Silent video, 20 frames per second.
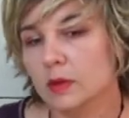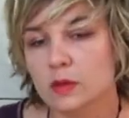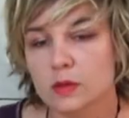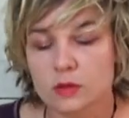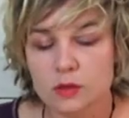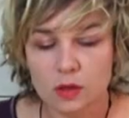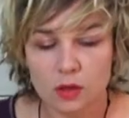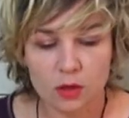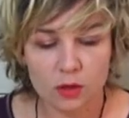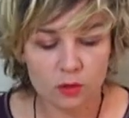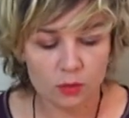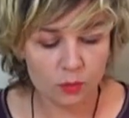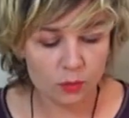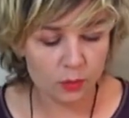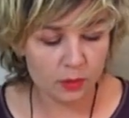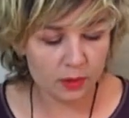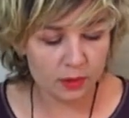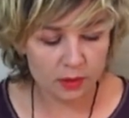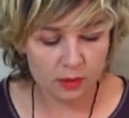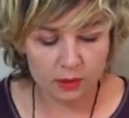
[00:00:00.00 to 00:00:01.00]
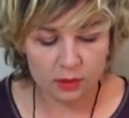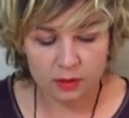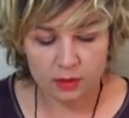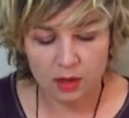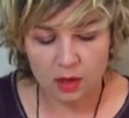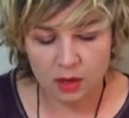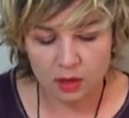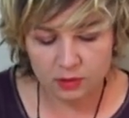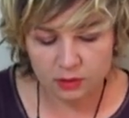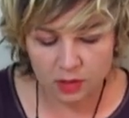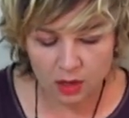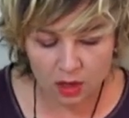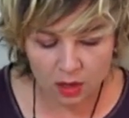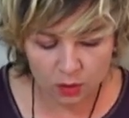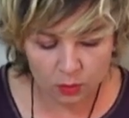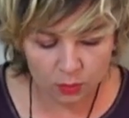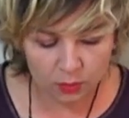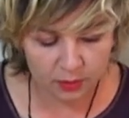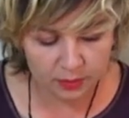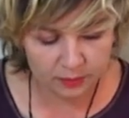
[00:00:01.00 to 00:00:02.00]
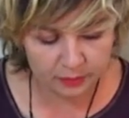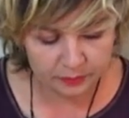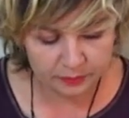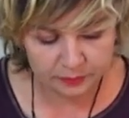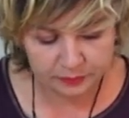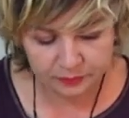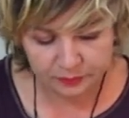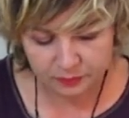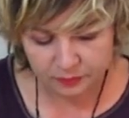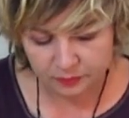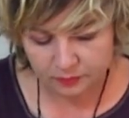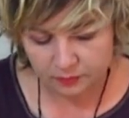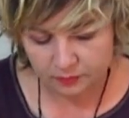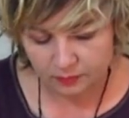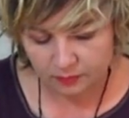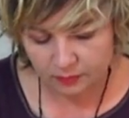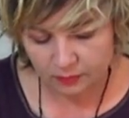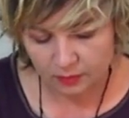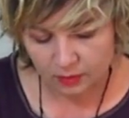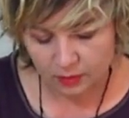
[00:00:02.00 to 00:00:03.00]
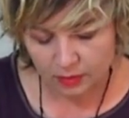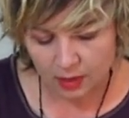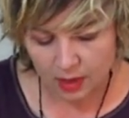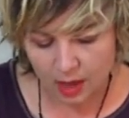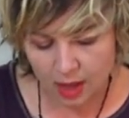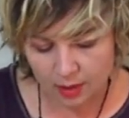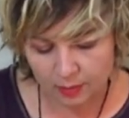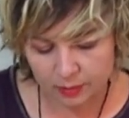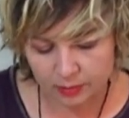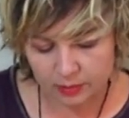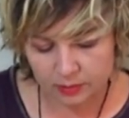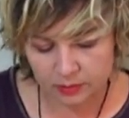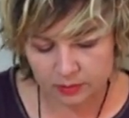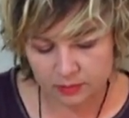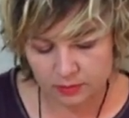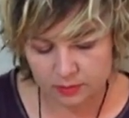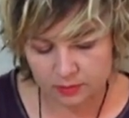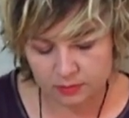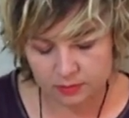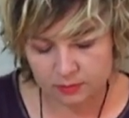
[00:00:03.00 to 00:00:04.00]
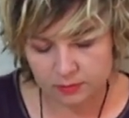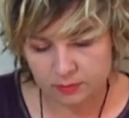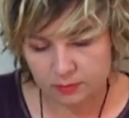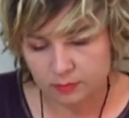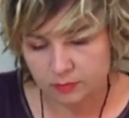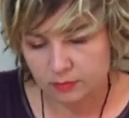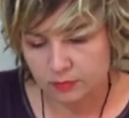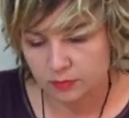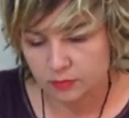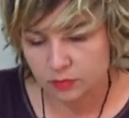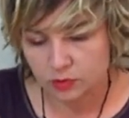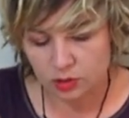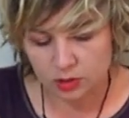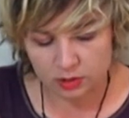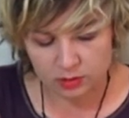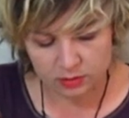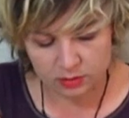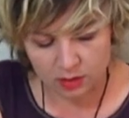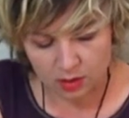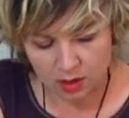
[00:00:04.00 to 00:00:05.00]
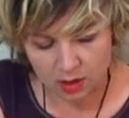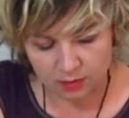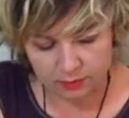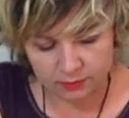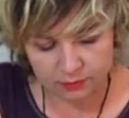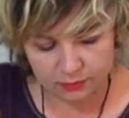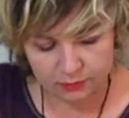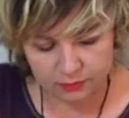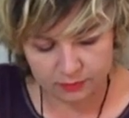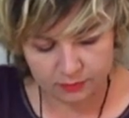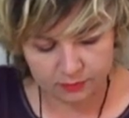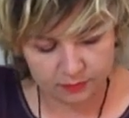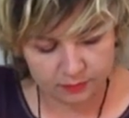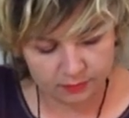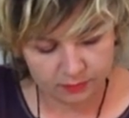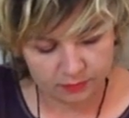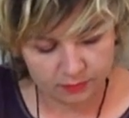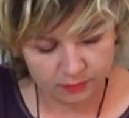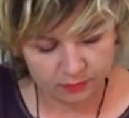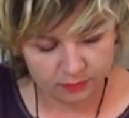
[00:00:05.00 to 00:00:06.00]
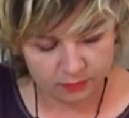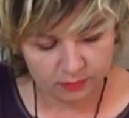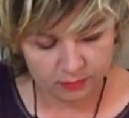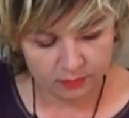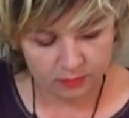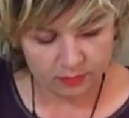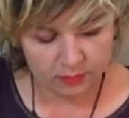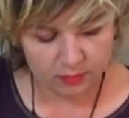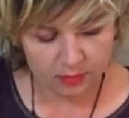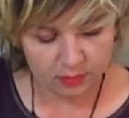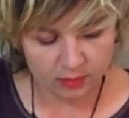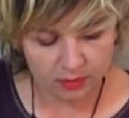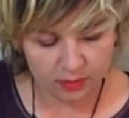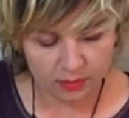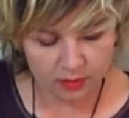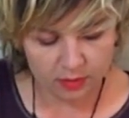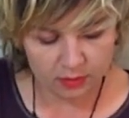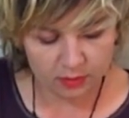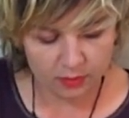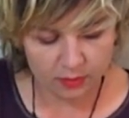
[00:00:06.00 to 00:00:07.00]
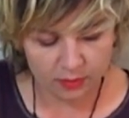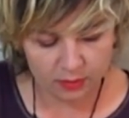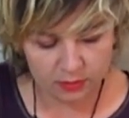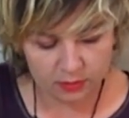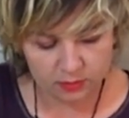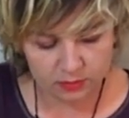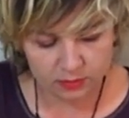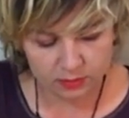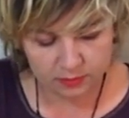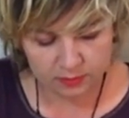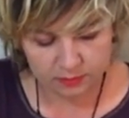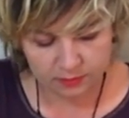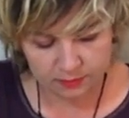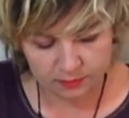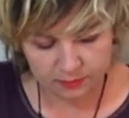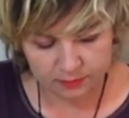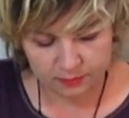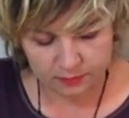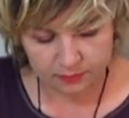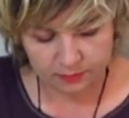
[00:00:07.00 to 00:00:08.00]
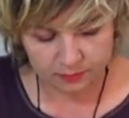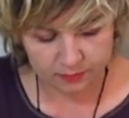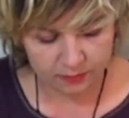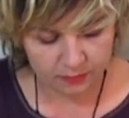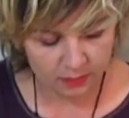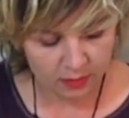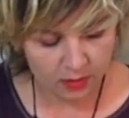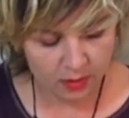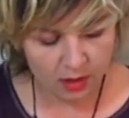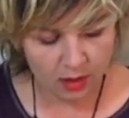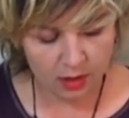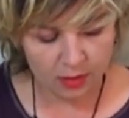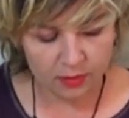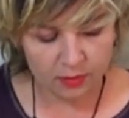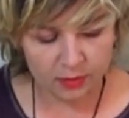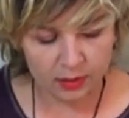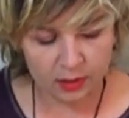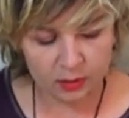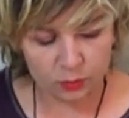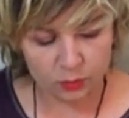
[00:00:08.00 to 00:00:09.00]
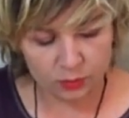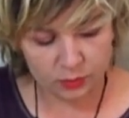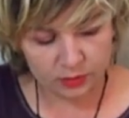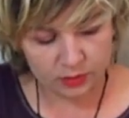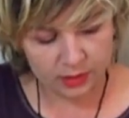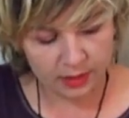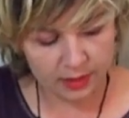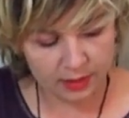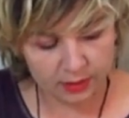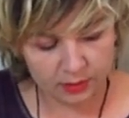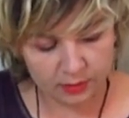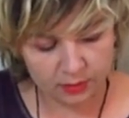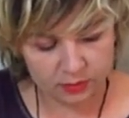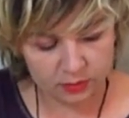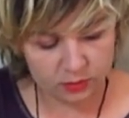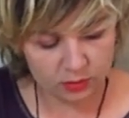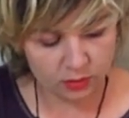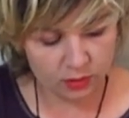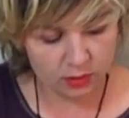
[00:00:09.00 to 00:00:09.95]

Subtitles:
So we cut our apples, just half, and then this. And then we take this